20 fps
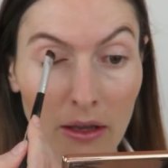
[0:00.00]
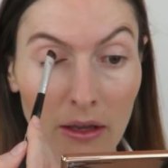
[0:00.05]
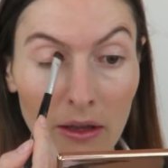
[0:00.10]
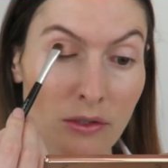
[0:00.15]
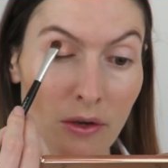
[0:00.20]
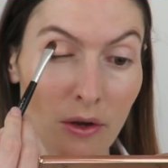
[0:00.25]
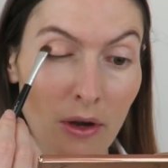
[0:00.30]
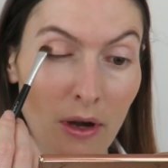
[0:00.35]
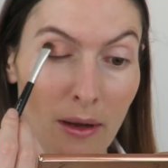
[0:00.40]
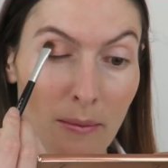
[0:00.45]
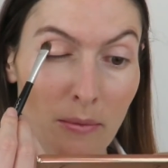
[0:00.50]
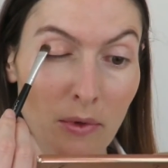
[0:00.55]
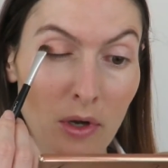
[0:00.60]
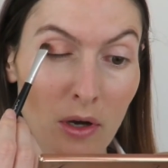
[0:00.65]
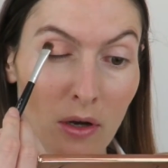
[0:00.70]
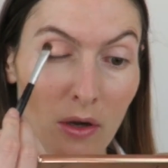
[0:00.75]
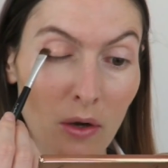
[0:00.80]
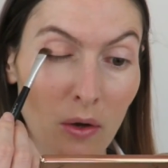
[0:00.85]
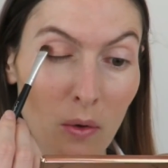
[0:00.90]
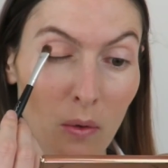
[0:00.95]
So I'm
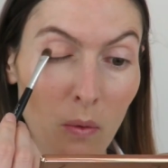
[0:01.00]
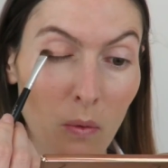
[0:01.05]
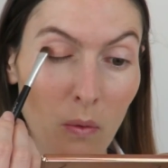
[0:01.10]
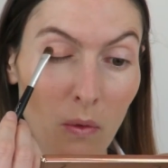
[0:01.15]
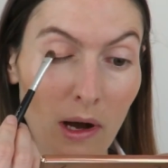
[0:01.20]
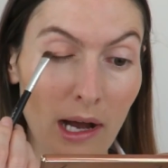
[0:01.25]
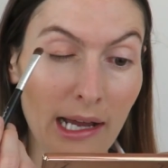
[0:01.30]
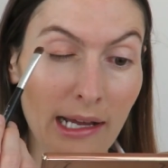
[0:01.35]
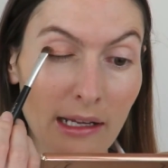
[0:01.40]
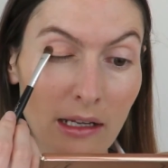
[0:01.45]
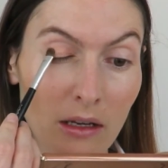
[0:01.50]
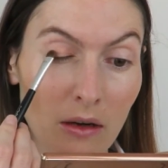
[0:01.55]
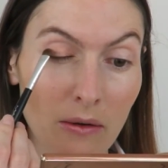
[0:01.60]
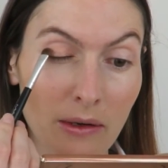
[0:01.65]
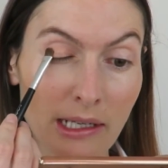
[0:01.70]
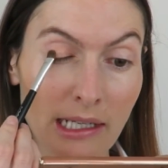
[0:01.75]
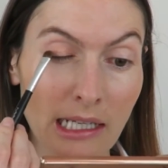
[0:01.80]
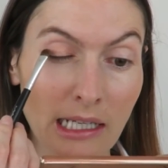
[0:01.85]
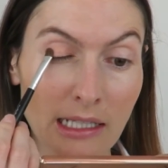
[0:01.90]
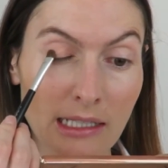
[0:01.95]
not quite
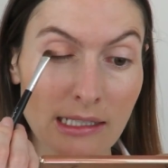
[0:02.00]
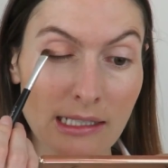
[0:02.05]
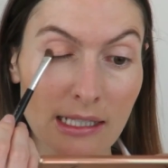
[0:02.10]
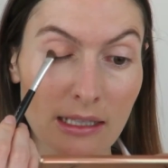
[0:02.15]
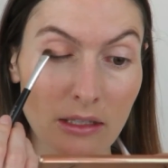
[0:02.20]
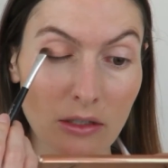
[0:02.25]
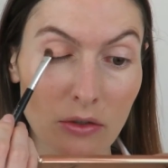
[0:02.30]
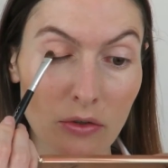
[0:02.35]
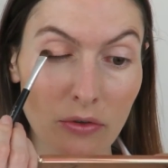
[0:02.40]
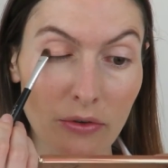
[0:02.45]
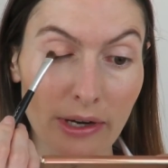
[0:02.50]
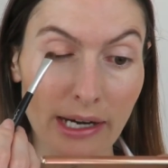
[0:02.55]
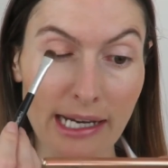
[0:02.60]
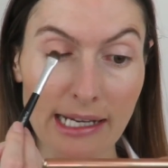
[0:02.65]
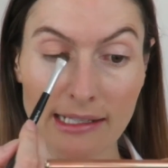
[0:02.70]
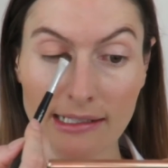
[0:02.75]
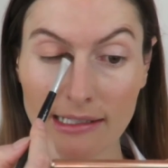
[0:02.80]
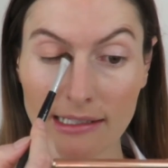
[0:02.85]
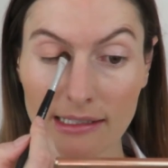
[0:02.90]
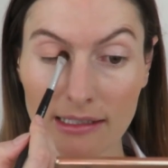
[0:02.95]
going into the
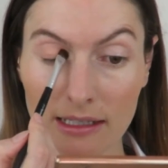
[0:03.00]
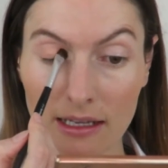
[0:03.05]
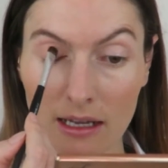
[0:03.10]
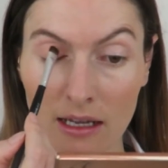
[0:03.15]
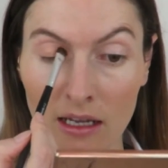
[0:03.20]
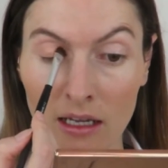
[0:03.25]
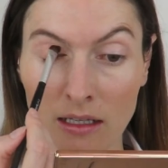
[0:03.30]
crease.